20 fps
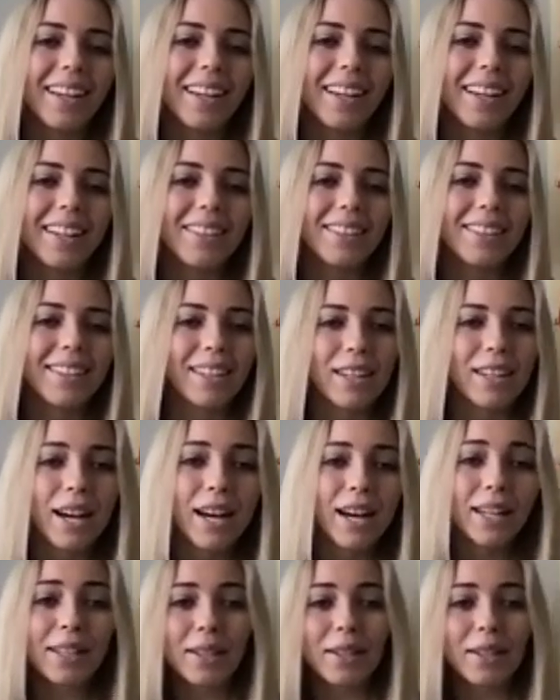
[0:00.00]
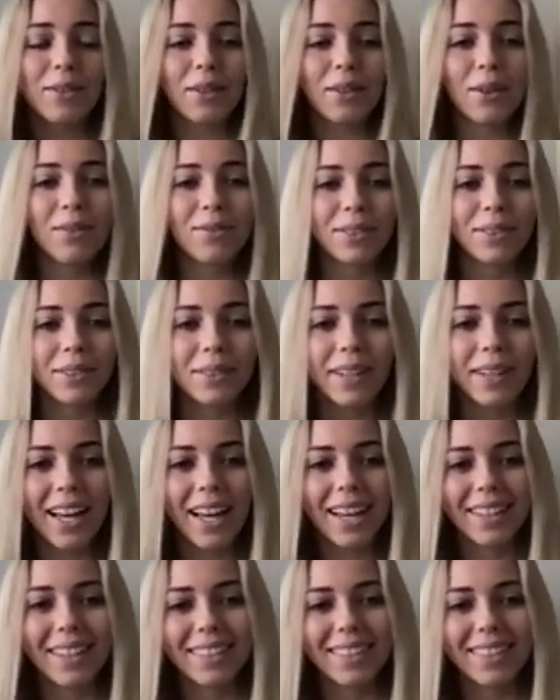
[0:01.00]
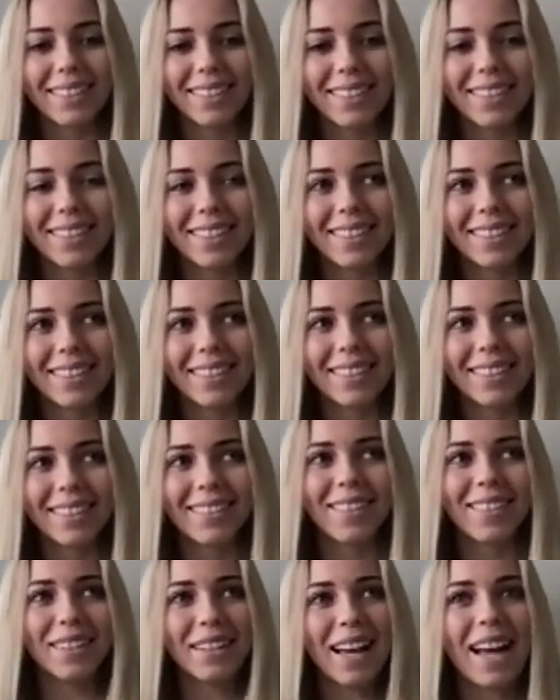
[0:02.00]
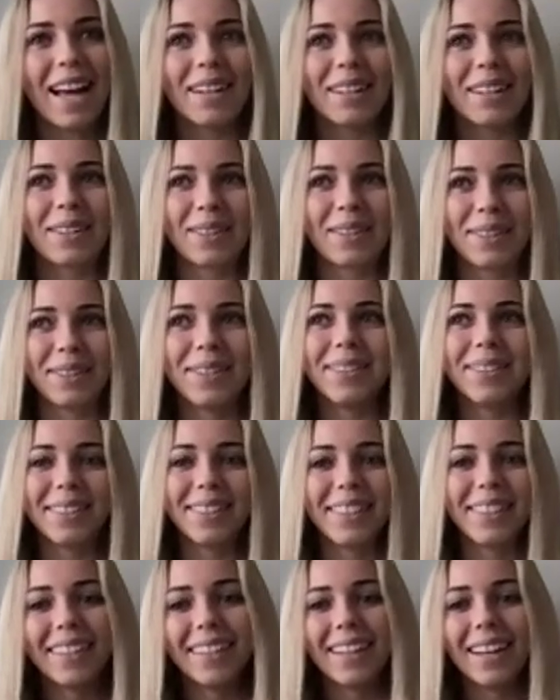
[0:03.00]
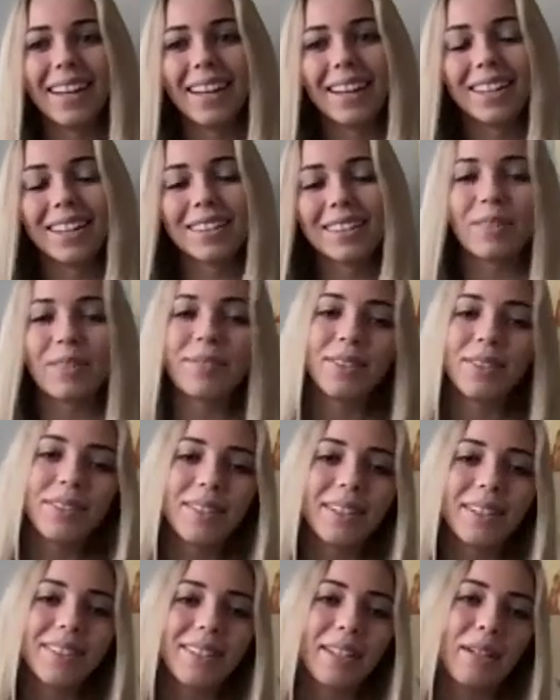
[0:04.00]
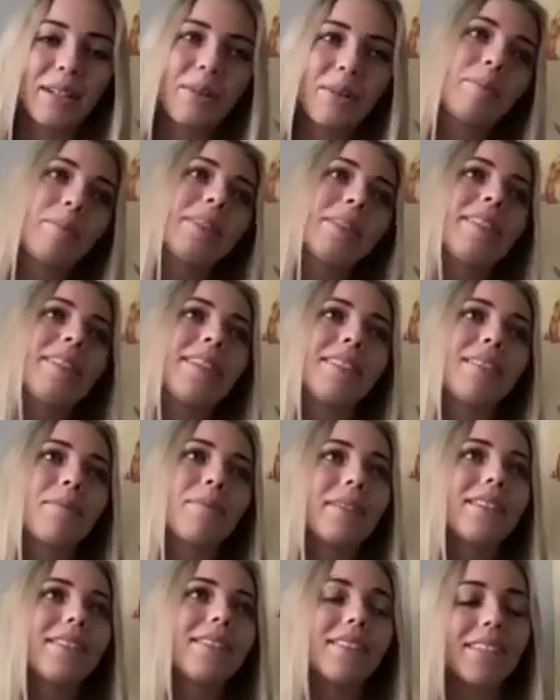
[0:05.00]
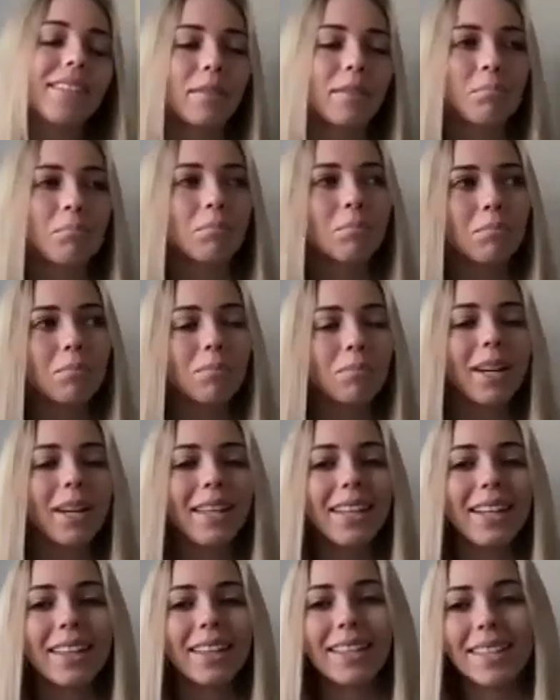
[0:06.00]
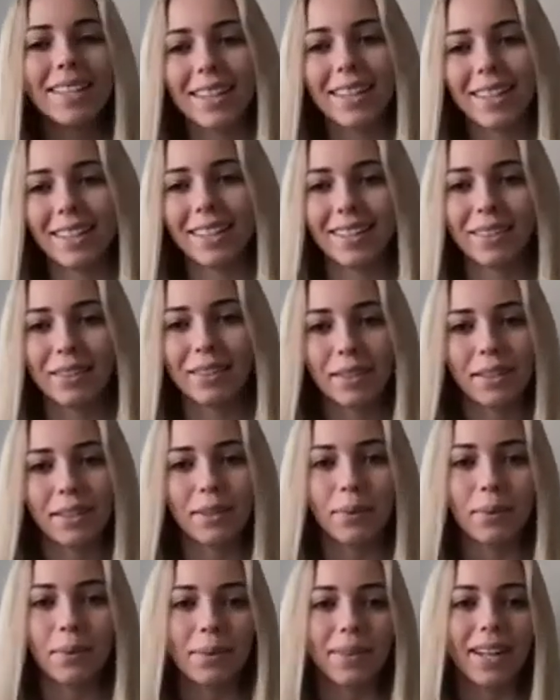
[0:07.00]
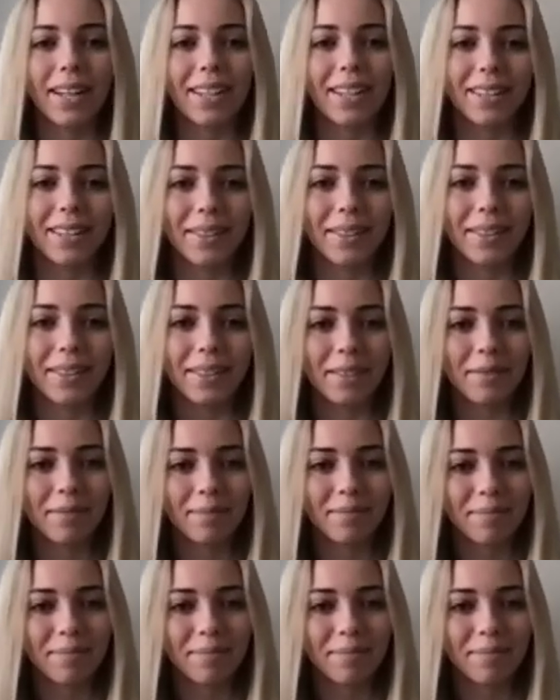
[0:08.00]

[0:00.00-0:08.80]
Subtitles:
and he was like, "I get a sew for class," and I was like, "This is kind of cool," because at first I was gonna do business, but I was like, "I like this idea," so I just went right into it.